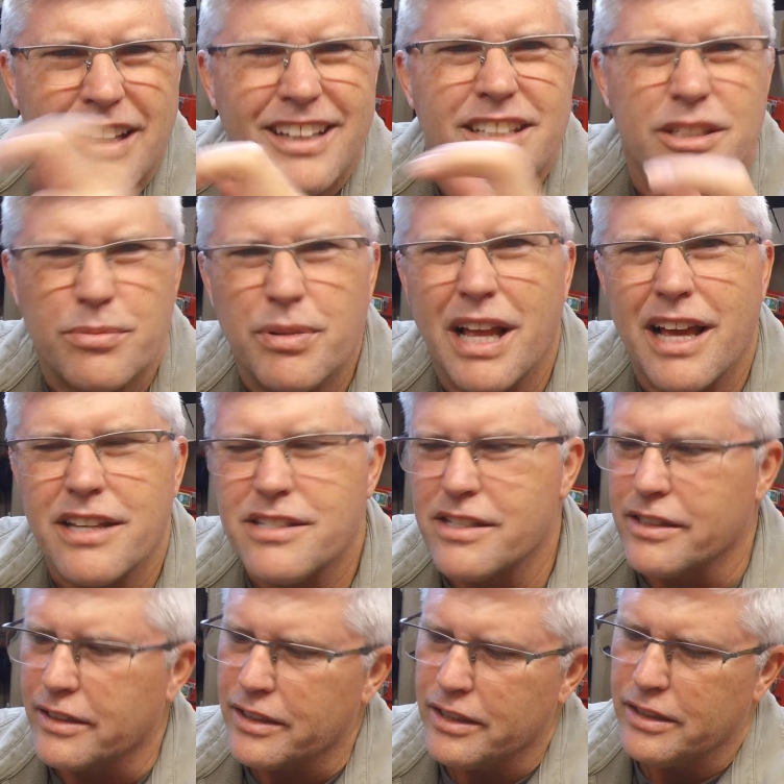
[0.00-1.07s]
It's
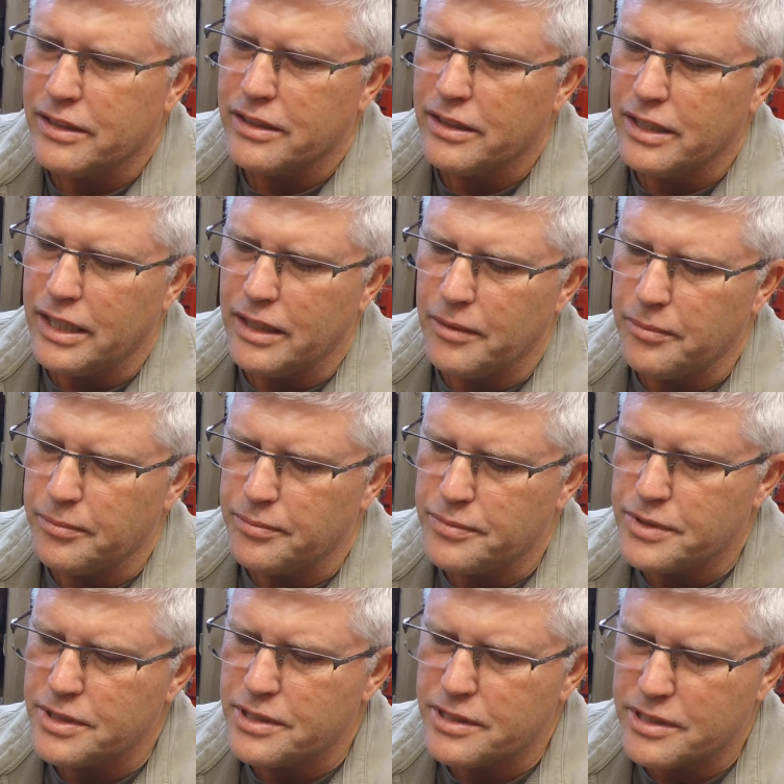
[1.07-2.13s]
plastic.
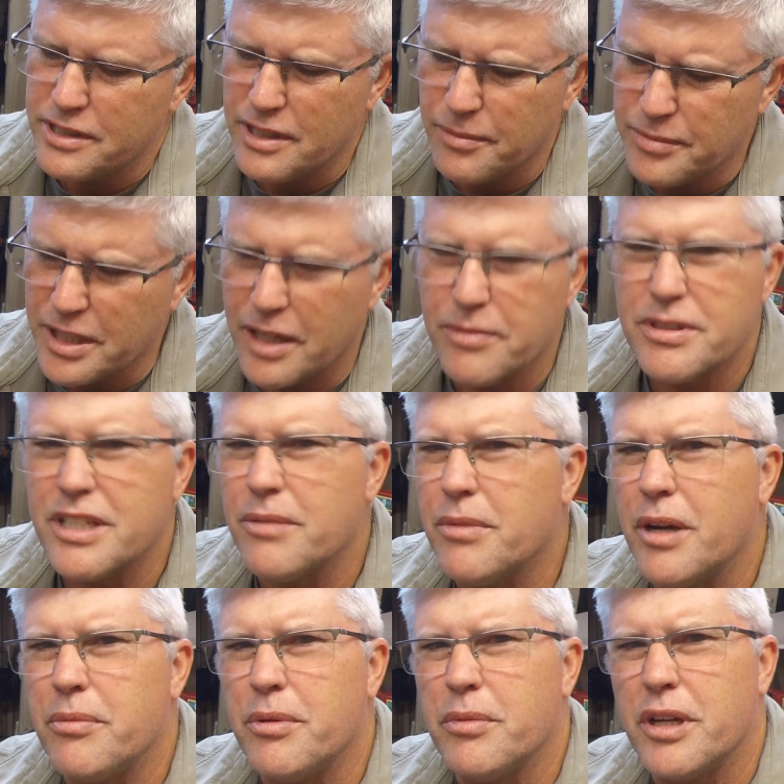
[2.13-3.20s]
Sometimes they
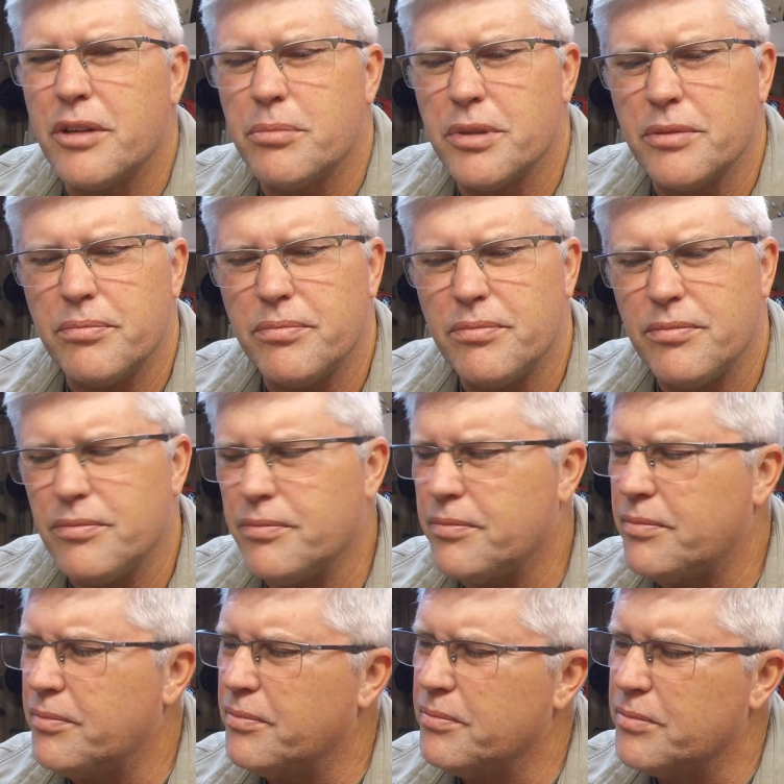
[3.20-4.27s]
might be metal, but
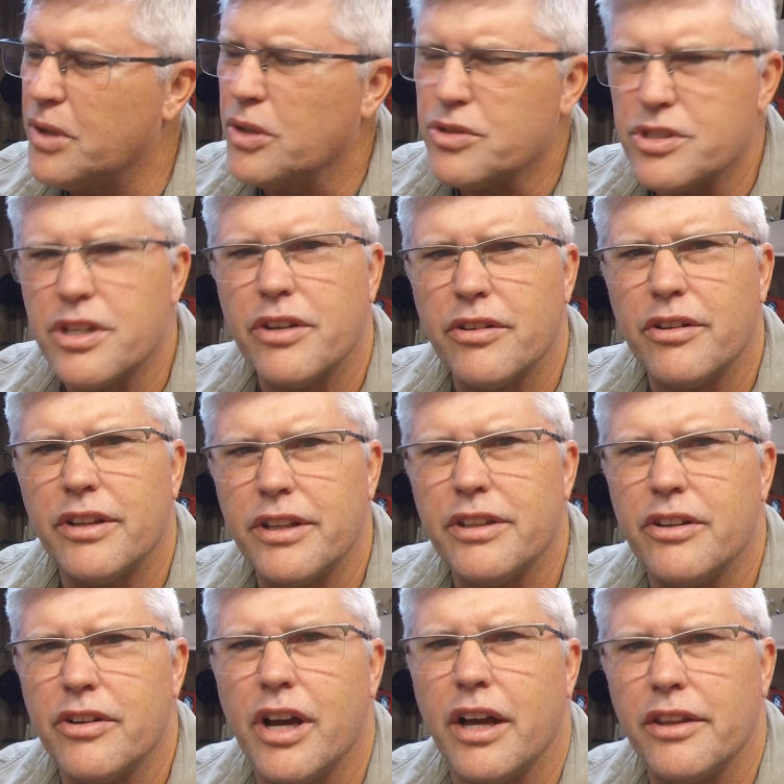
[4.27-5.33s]
most generally
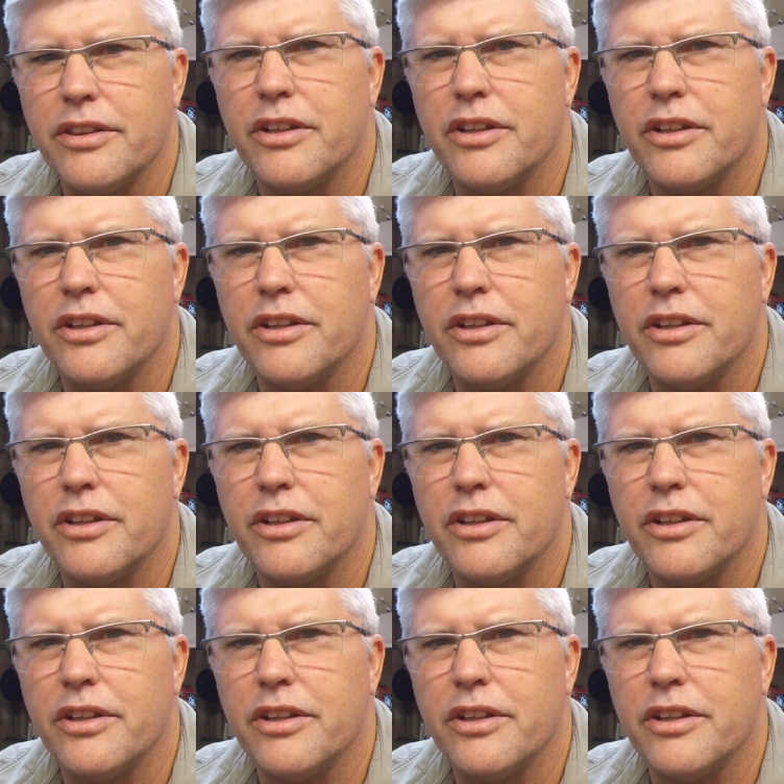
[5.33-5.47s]
they're not.